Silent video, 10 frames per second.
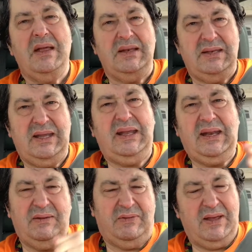
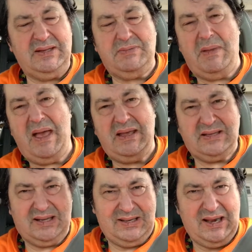needing face
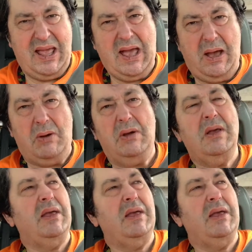masks now.